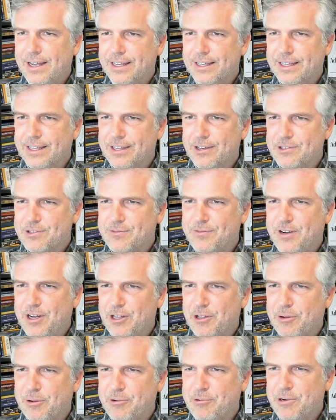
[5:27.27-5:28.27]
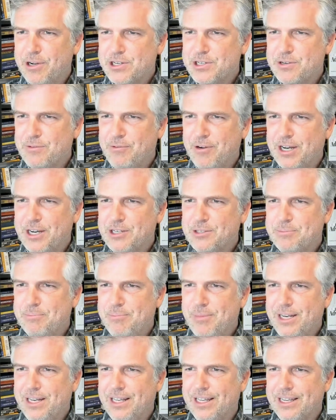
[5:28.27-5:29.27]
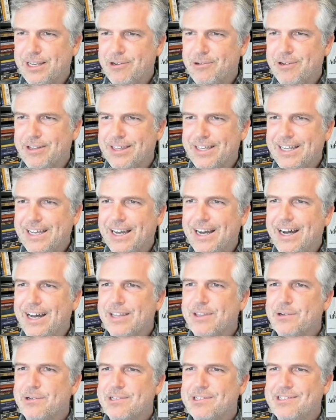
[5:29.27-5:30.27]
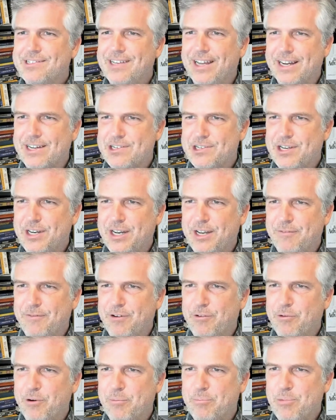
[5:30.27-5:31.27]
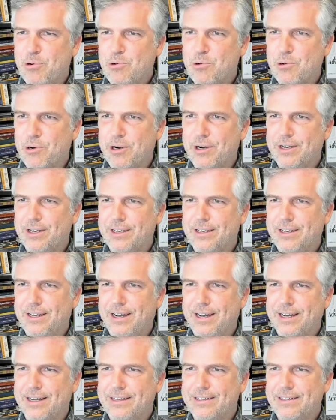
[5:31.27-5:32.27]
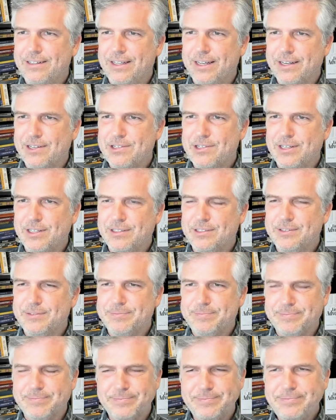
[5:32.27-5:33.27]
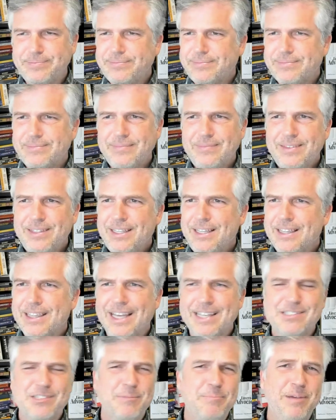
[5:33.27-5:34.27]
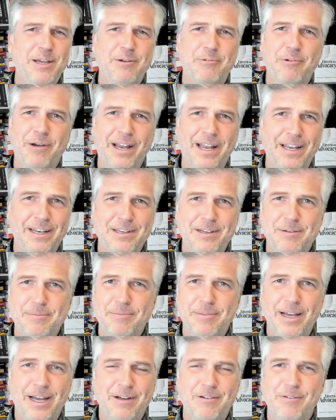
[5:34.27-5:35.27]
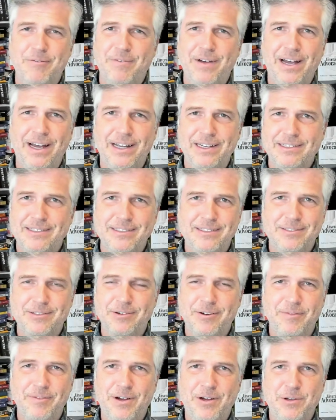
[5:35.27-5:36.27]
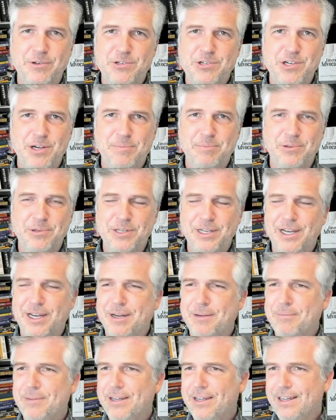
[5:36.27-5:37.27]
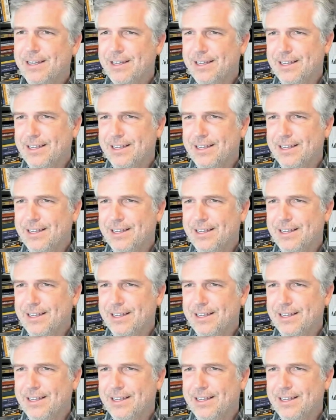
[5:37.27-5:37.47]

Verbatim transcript: And then there's follow up question why does Midland go on the other section of a report, not collections, that's a bit random. Equifax is sort of all jumbled up.